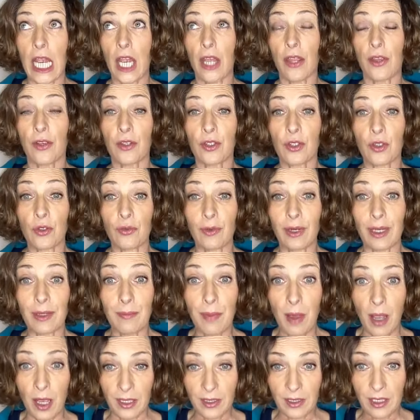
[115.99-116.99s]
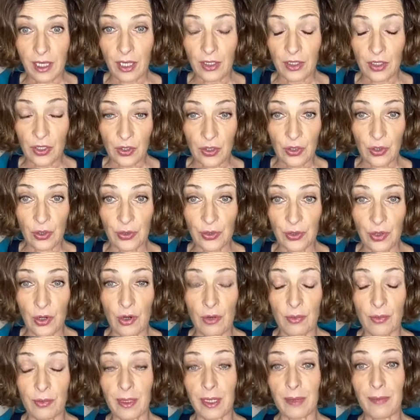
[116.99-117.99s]
There's a great podcaster called
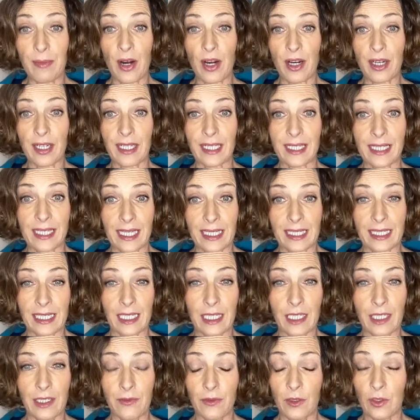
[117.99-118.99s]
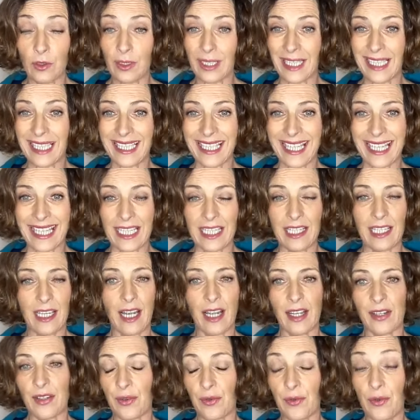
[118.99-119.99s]
Aubrey Marcus, and he interviewed a lady,
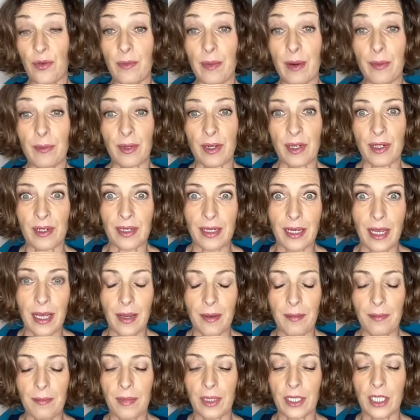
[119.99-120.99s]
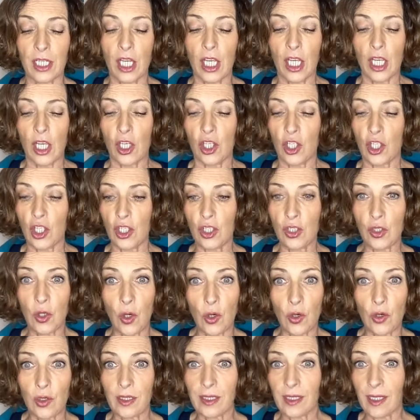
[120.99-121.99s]
I don't remember her name, but she
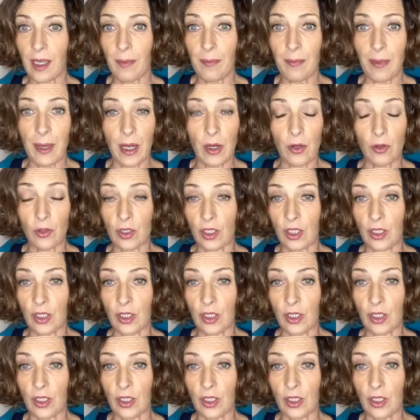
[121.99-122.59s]
talks about,